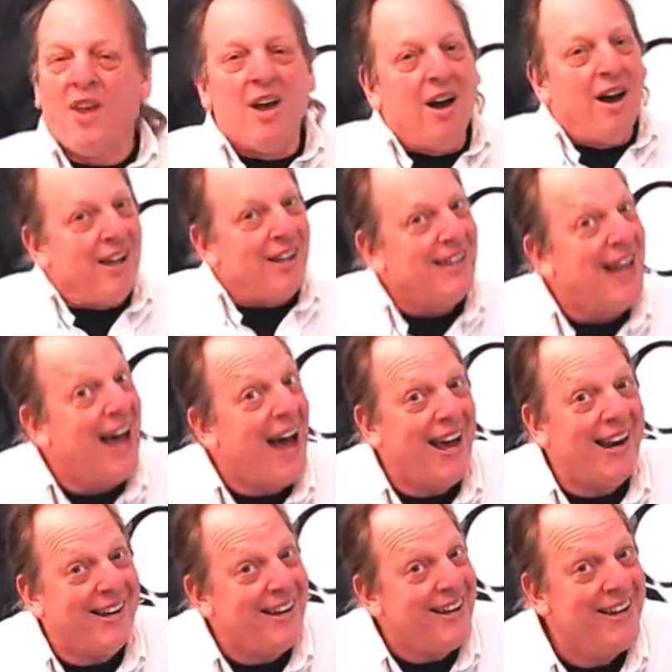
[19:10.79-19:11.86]
a lot
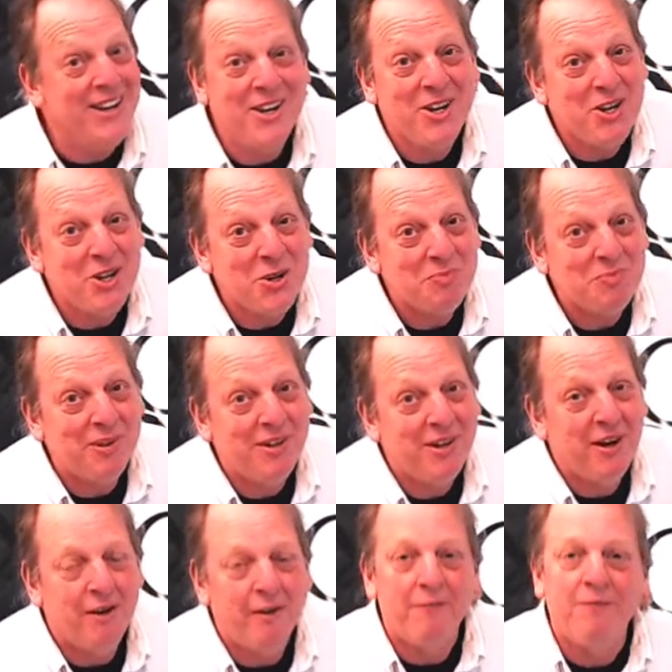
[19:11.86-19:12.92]
of help
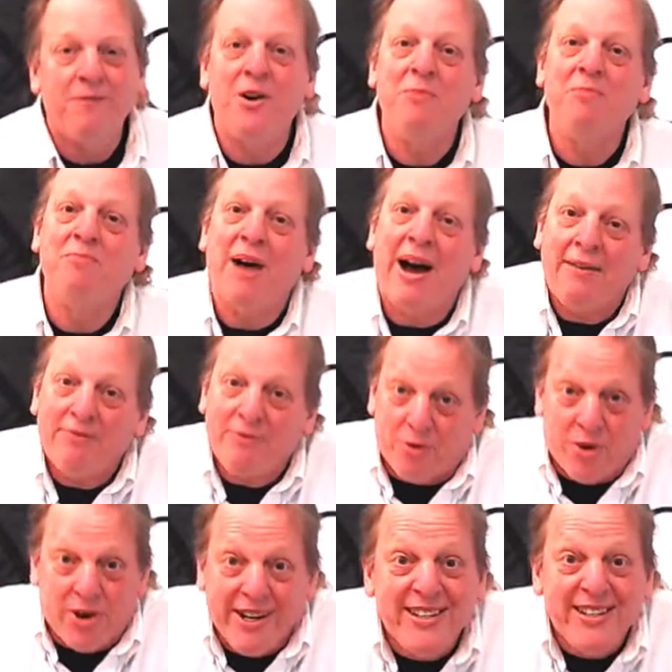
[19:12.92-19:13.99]
from my
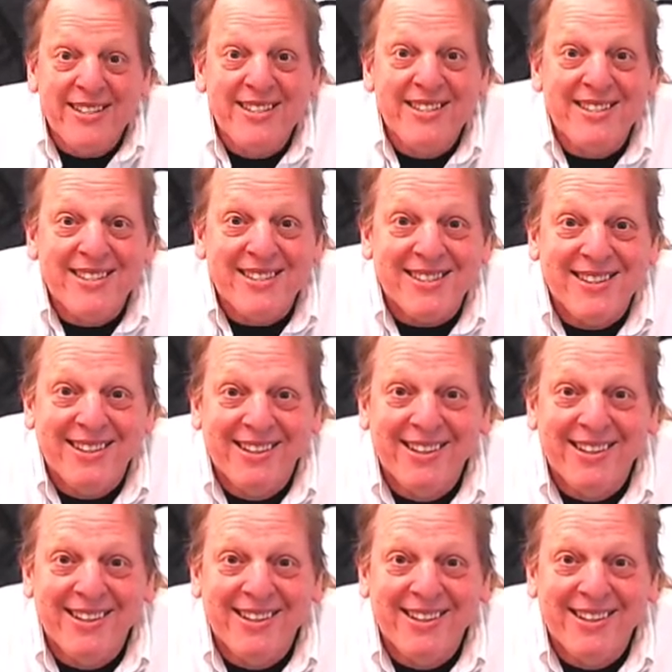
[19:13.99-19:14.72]
friends.